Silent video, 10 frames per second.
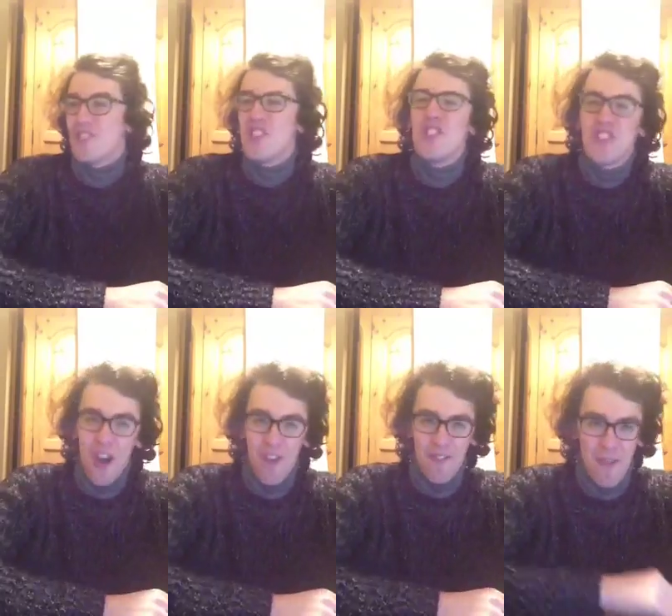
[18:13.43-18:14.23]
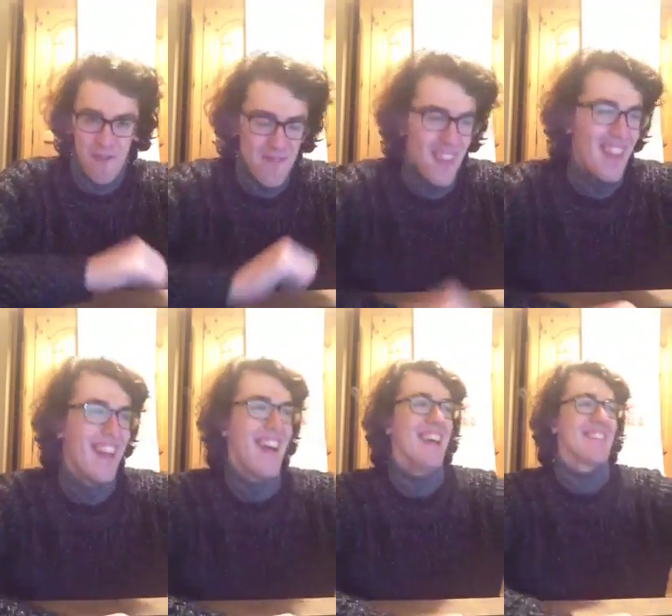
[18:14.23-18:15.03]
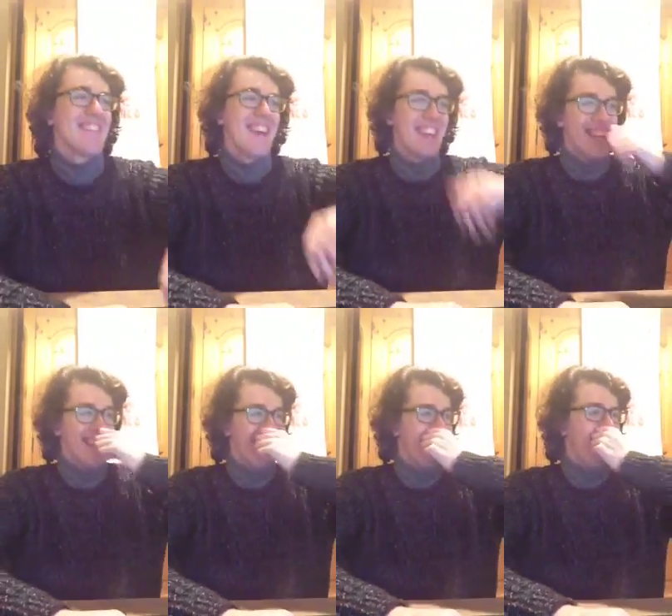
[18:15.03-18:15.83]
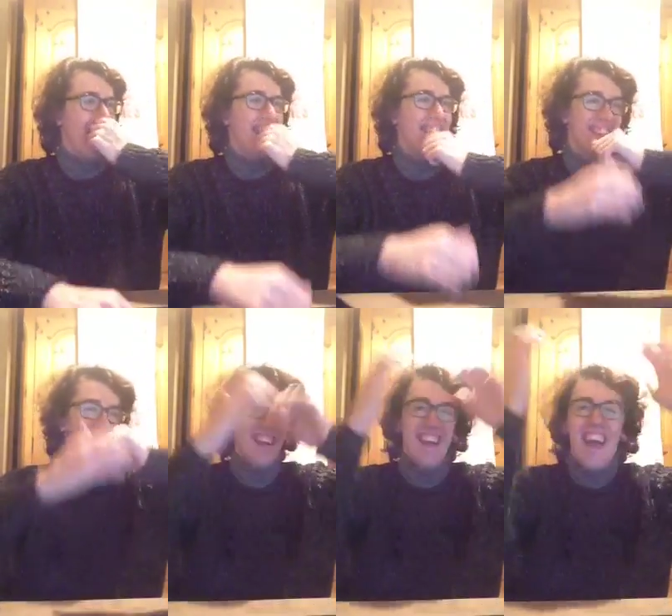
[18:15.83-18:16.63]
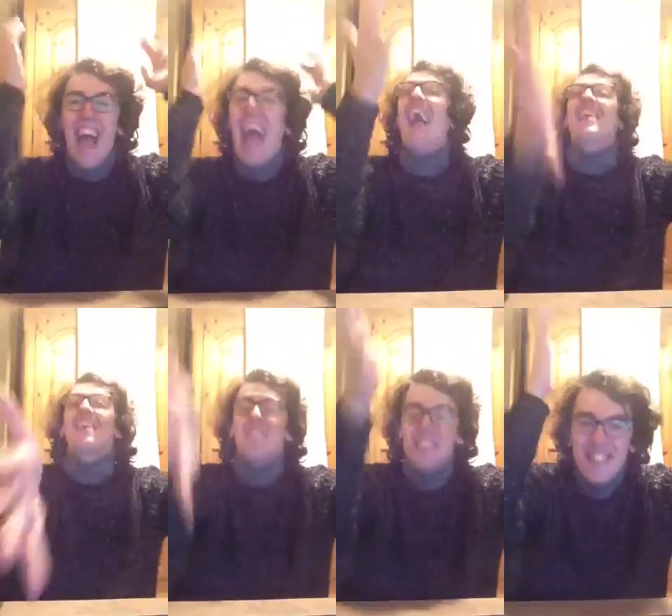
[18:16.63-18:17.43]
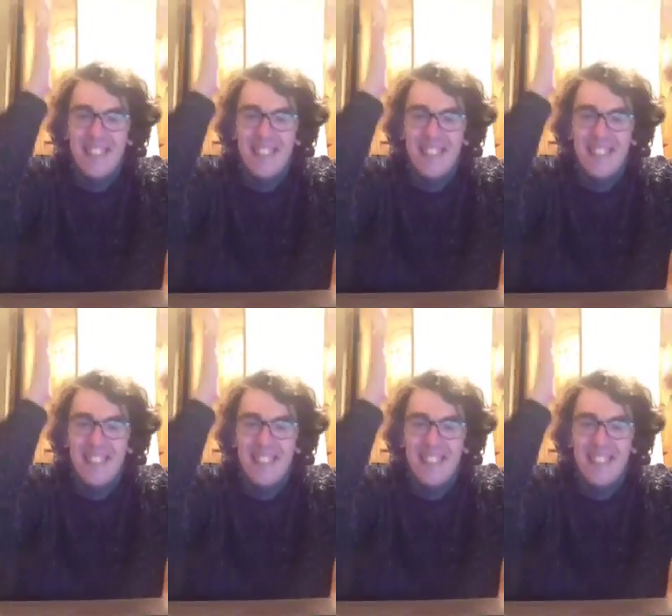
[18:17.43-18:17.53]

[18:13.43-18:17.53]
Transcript: stuff as a regular thing. Anyway, this